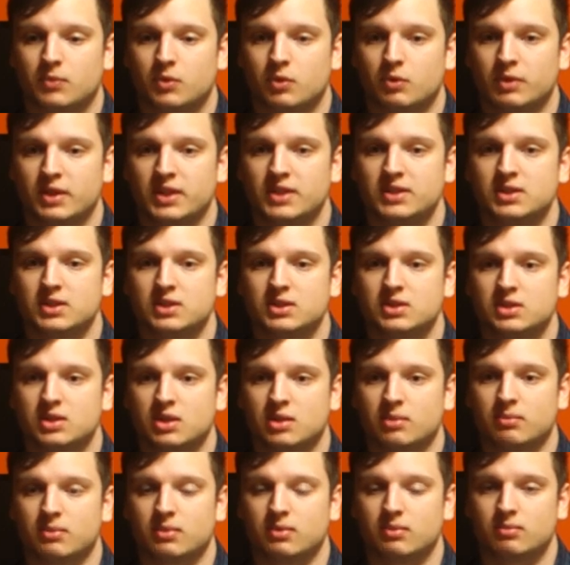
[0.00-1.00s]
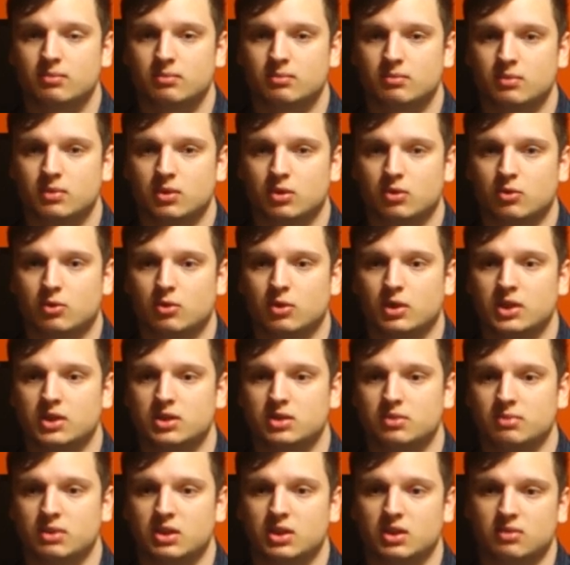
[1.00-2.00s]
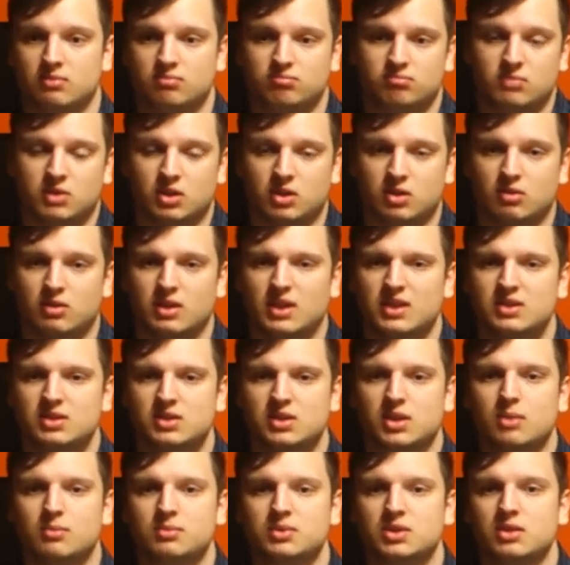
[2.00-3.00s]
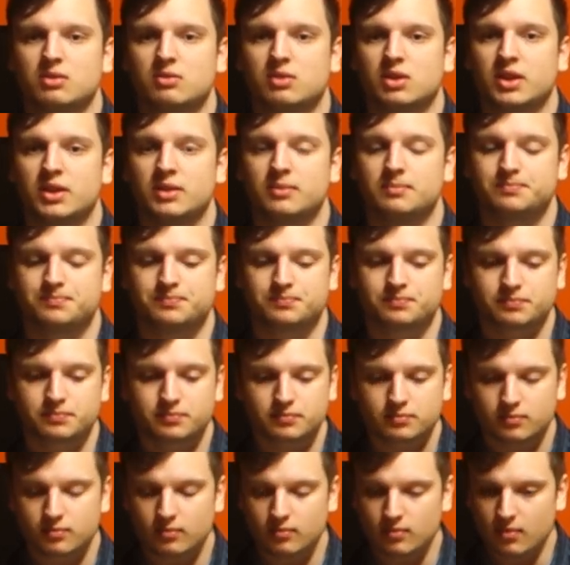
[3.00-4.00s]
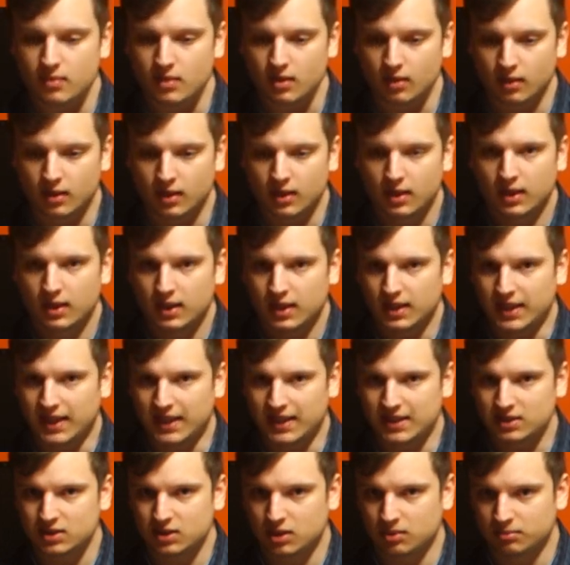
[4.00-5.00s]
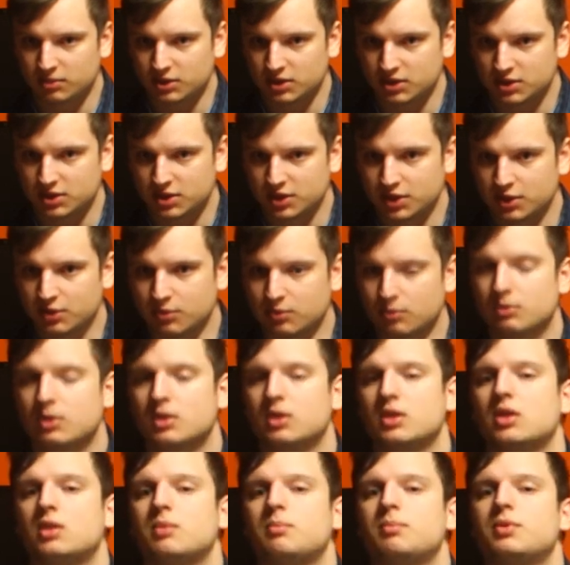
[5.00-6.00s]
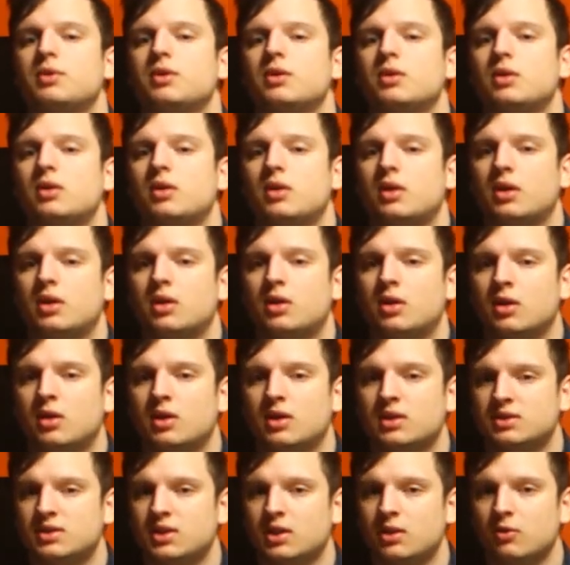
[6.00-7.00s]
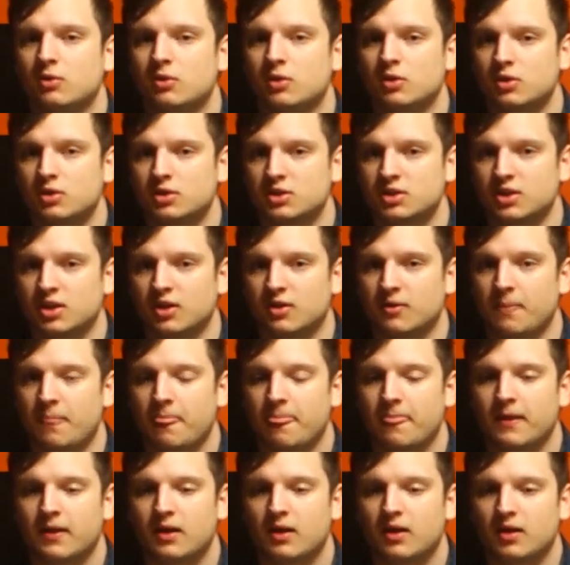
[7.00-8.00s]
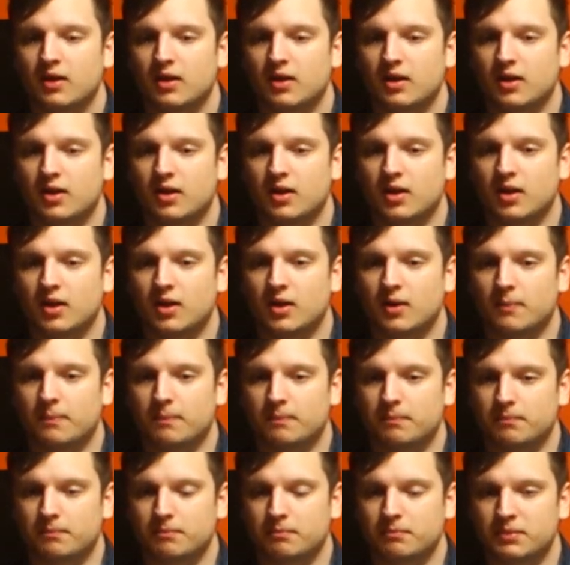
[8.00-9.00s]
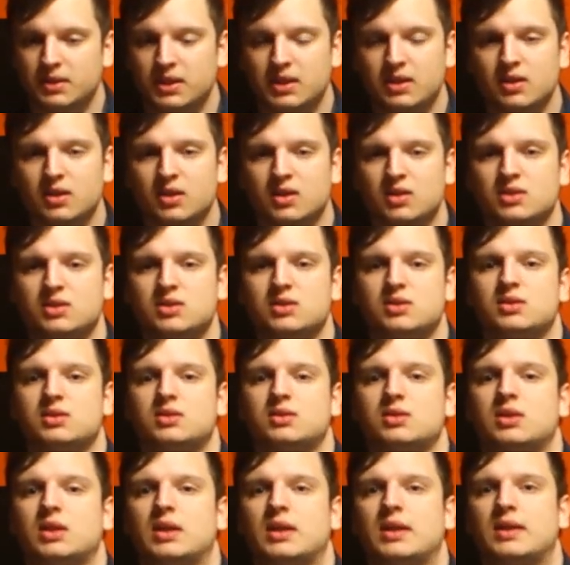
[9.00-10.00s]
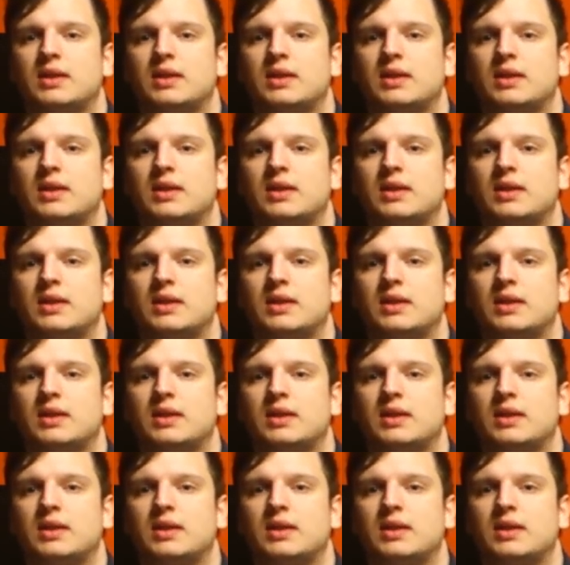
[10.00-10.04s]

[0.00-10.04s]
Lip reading: racing sim, according to me, then, you know, that's something, right? At number 2, we're going to put Assetto Corsa, because